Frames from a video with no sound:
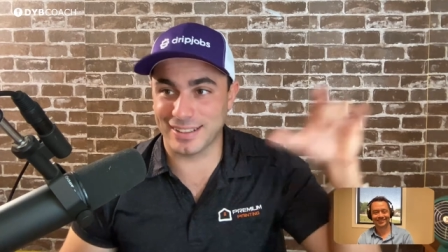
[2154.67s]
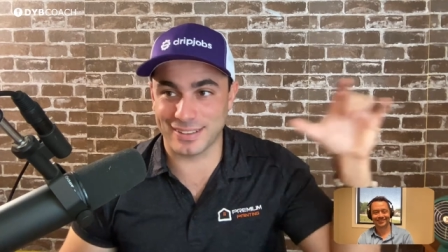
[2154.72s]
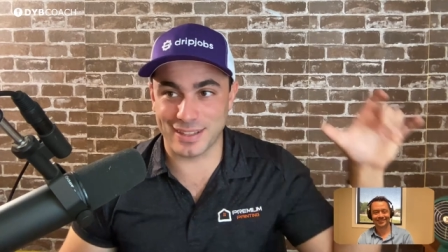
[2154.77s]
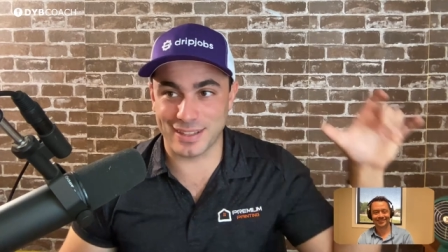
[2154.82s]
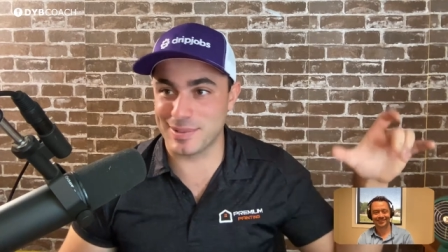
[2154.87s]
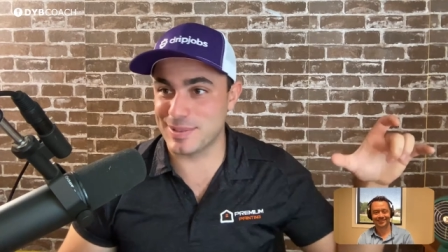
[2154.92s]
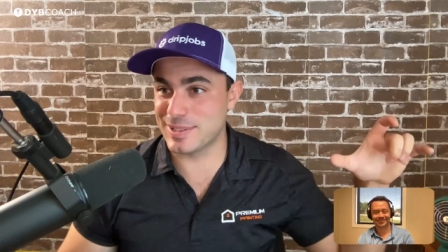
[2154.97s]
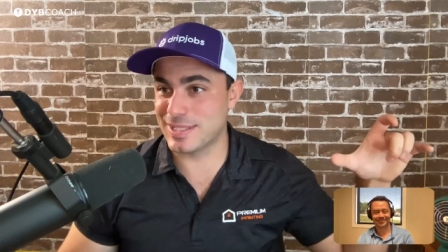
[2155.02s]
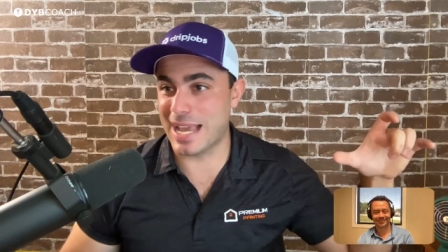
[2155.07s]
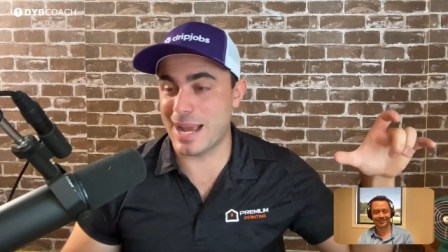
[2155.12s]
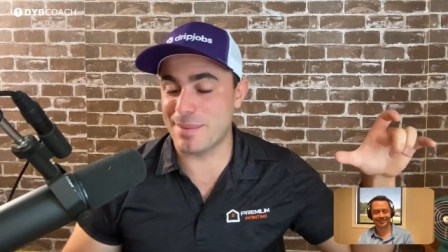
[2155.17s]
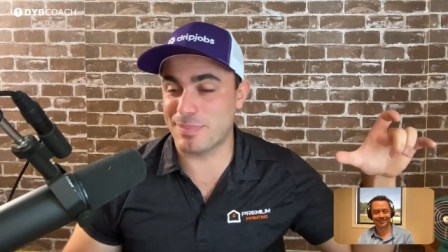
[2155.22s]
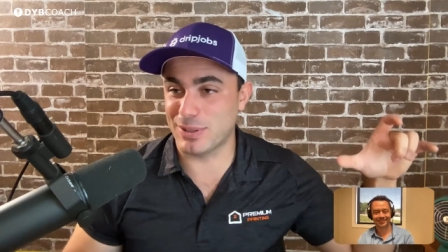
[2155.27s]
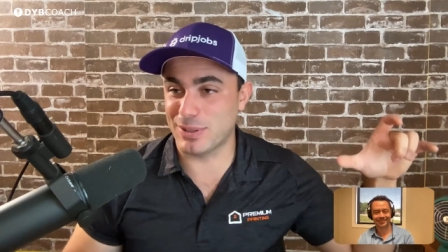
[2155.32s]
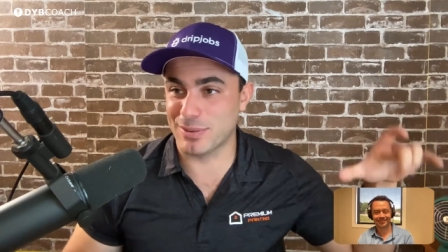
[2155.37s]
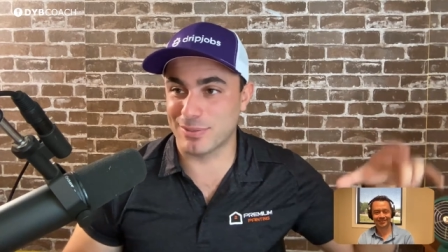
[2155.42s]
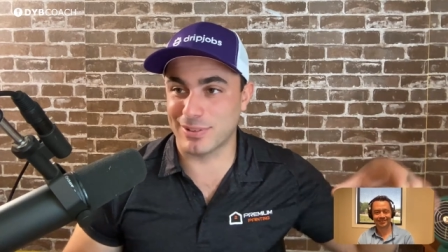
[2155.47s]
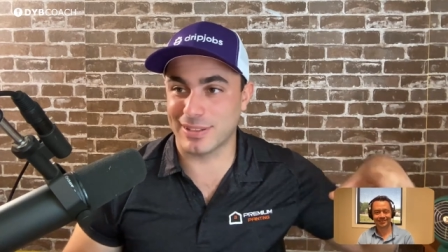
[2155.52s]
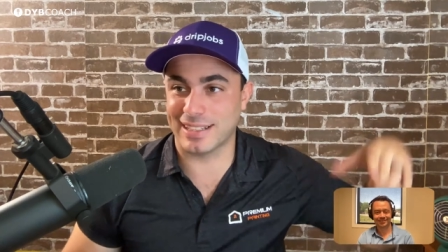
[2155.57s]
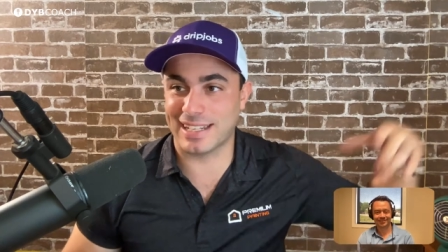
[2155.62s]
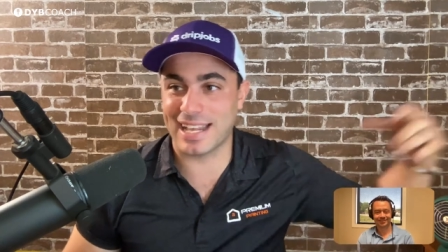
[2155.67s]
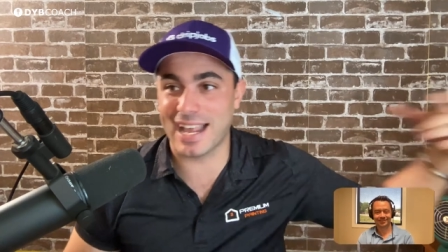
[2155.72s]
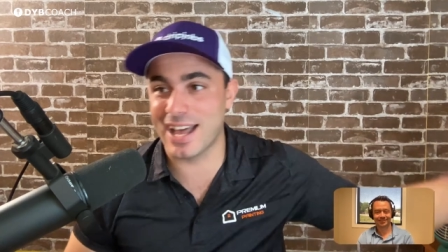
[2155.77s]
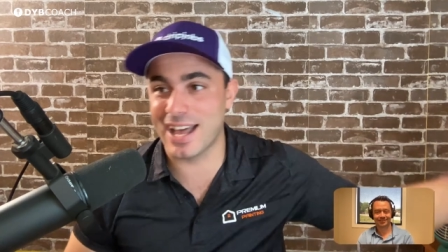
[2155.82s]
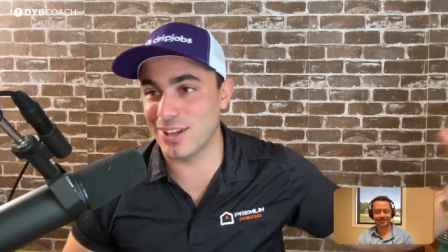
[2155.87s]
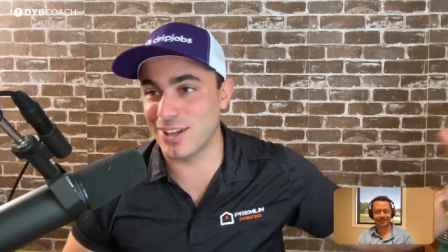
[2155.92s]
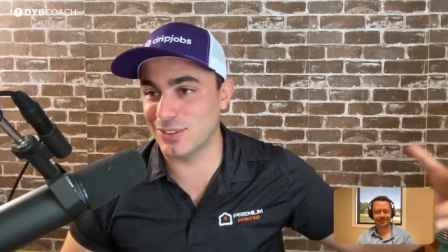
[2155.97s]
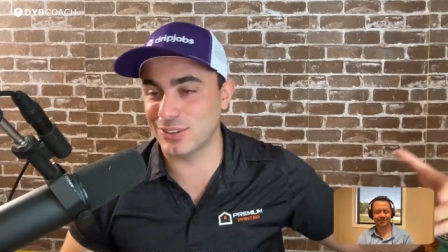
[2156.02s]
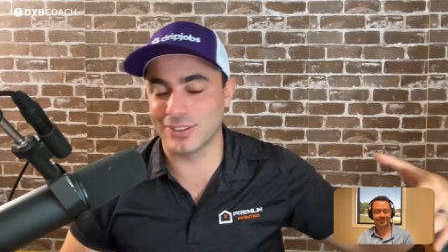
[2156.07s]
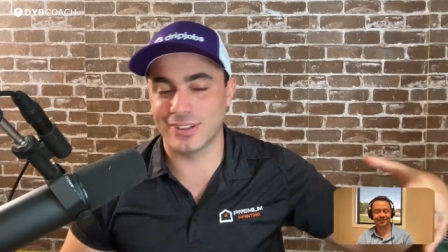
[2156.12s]
And then let me zap it over to the
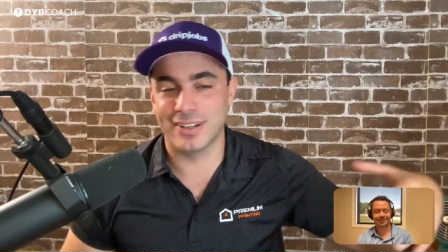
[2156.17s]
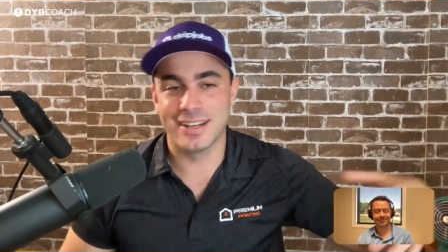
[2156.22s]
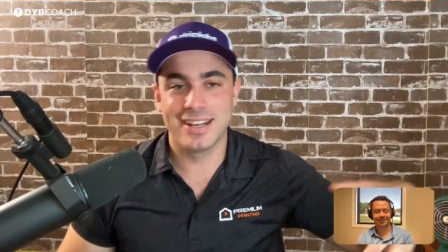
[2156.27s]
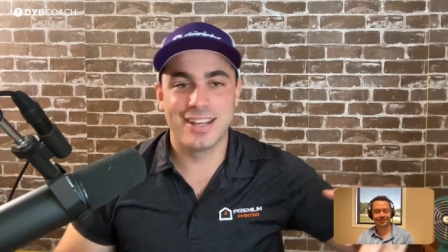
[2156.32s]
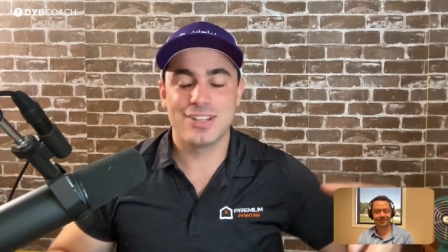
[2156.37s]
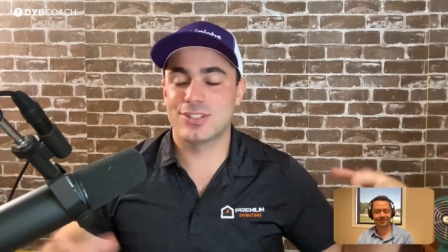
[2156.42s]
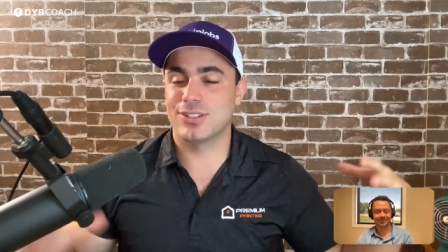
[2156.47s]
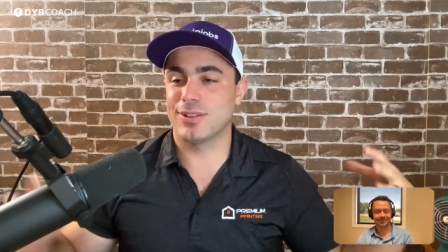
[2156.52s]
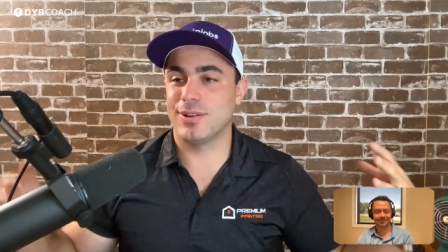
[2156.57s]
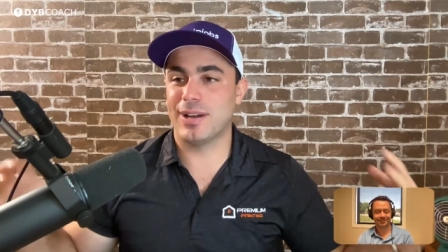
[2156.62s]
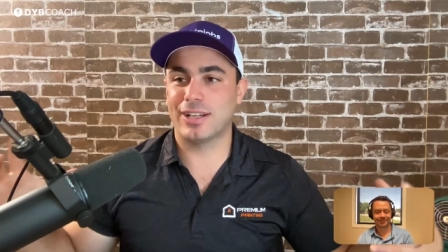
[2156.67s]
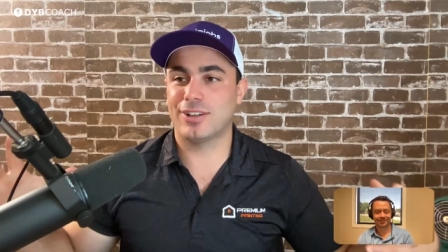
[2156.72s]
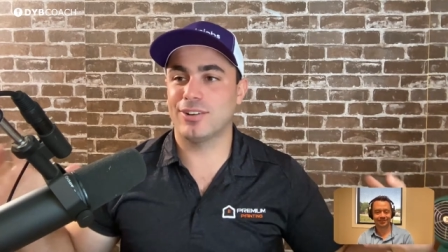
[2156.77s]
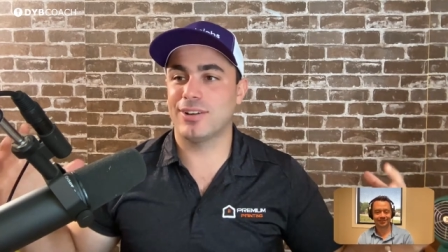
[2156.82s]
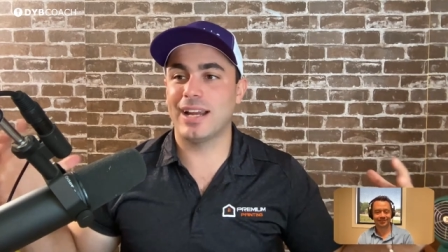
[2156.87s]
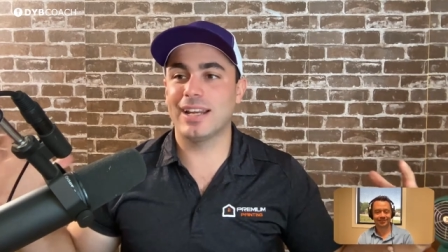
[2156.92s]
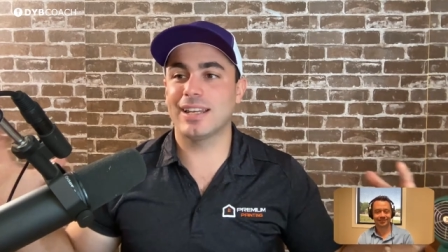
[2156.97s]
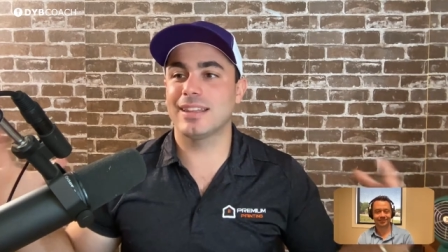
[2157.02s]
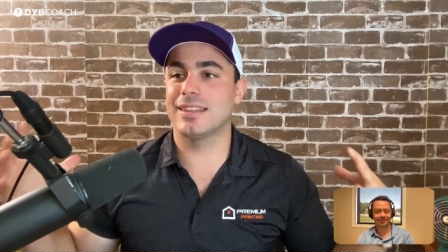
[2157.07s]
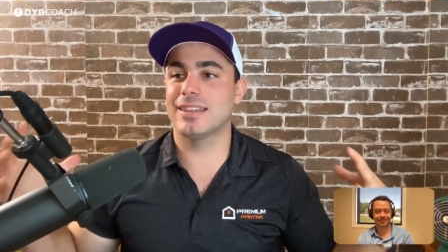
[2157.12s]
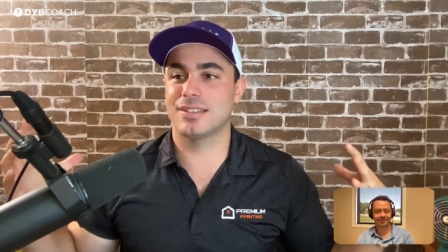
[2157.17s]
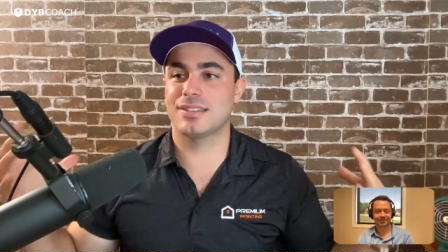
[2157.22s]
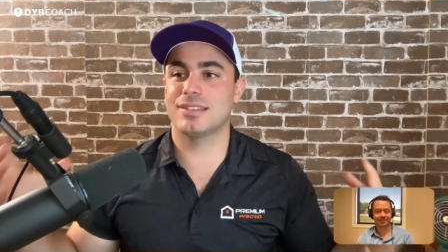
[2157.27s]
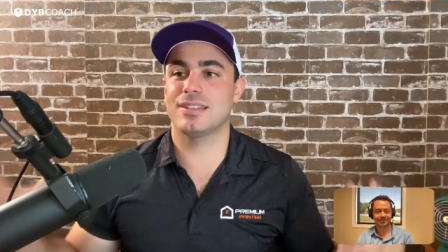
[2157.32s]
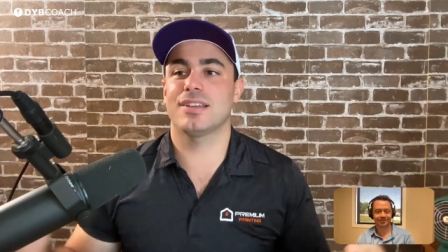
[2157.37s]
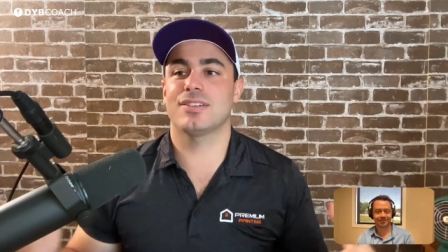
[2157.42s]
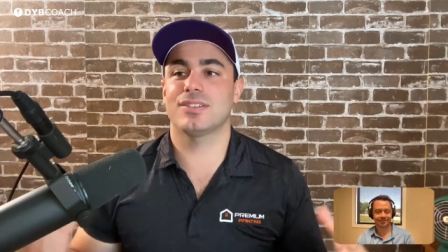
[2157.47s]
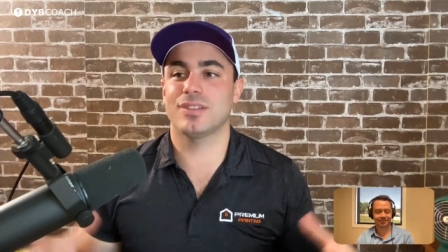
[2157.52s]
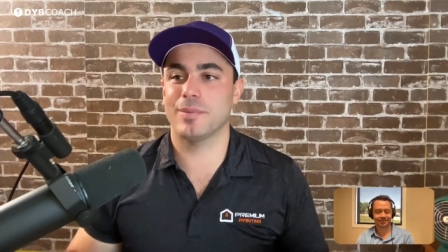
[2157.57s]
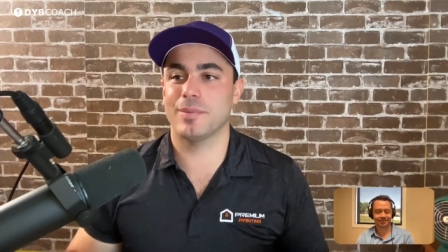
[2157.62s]
calendar. So I created this
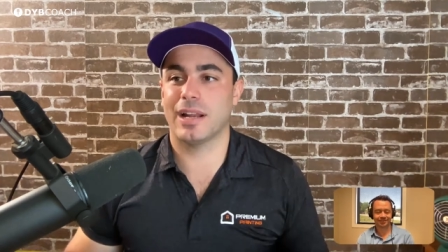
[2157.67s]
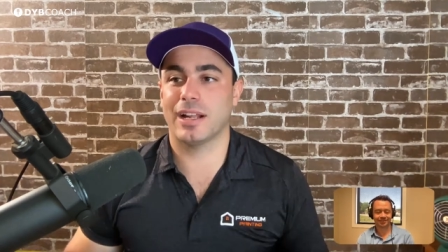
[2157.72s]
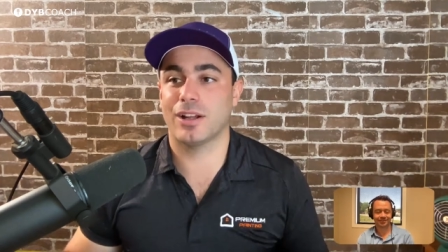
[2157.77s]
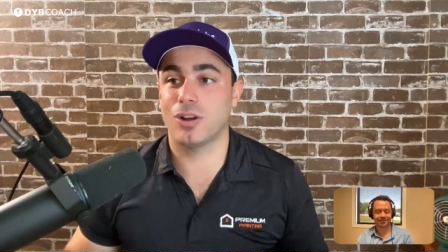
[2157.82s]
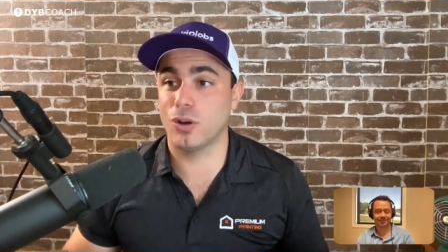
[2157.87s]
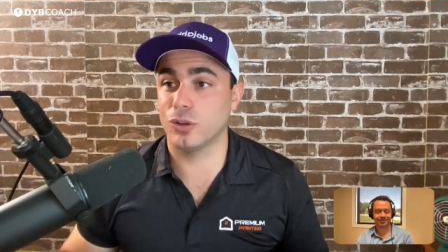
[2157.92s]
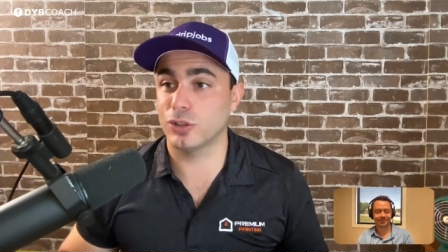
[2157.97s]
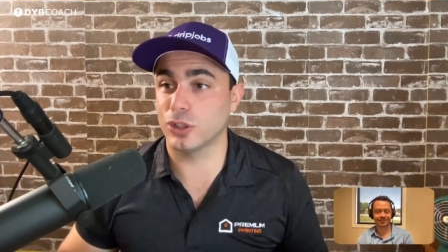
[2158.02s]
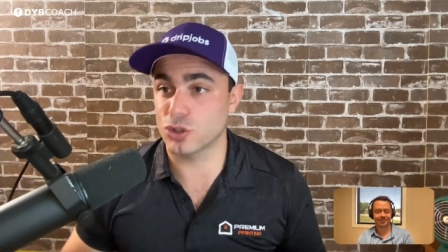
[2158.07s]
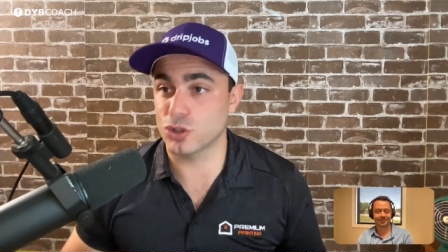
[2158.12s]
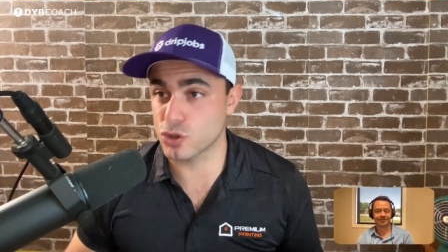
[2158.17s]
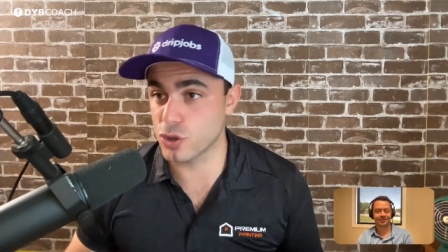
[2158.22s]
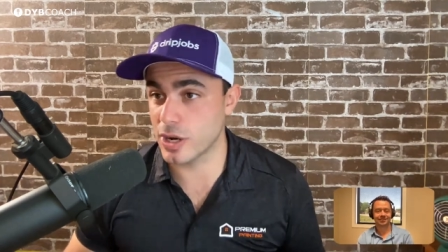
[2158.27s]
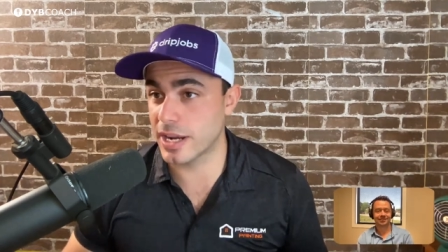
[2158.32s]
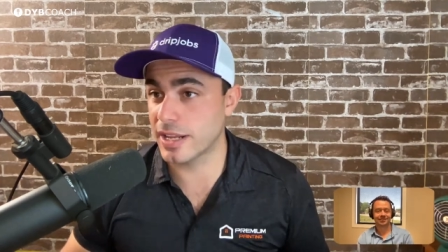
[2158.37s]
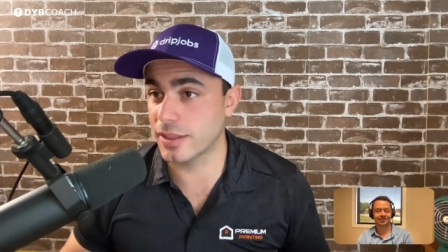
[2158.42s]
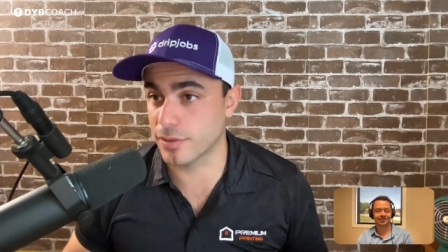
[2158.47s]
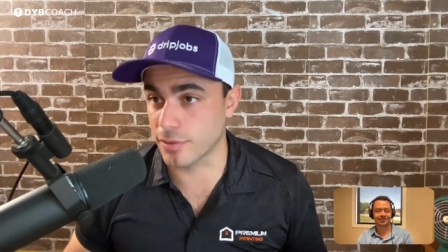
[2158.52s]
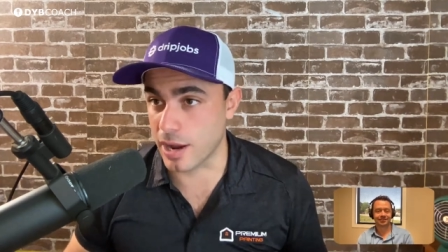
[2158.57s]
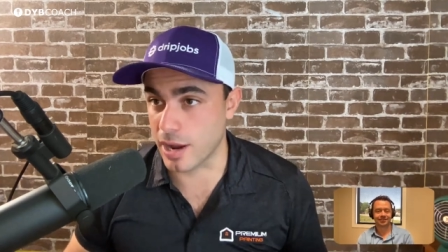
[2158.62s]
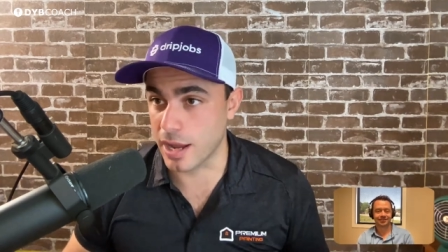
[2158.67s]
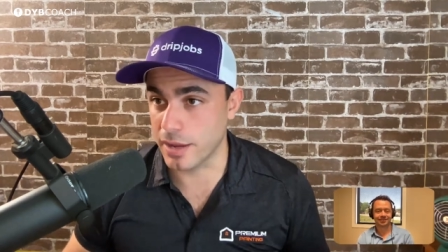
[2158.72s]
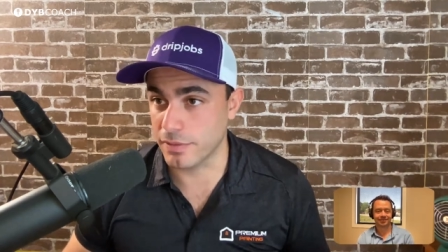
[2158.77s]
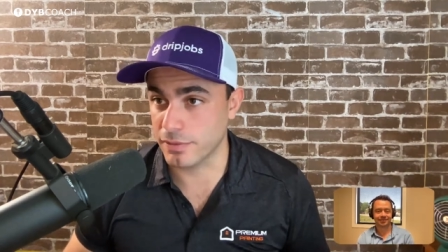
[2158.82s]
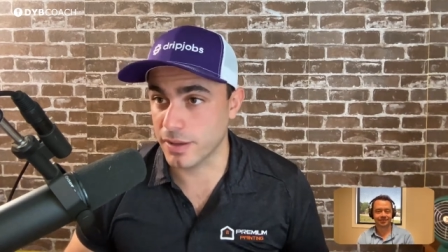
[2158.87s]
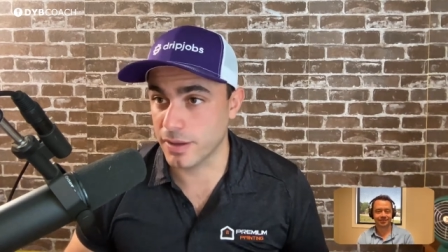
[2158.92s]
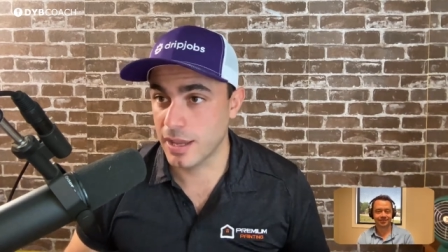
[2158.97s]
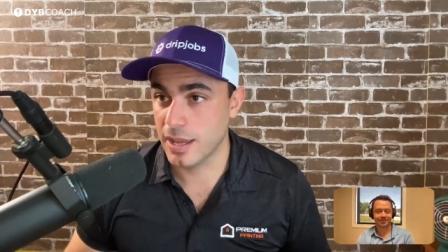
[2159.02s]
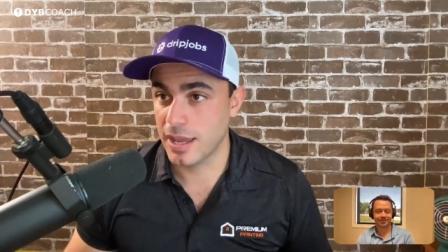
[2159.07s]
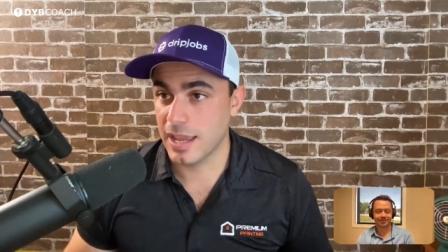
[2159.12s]
system and I called it Trade Thrive.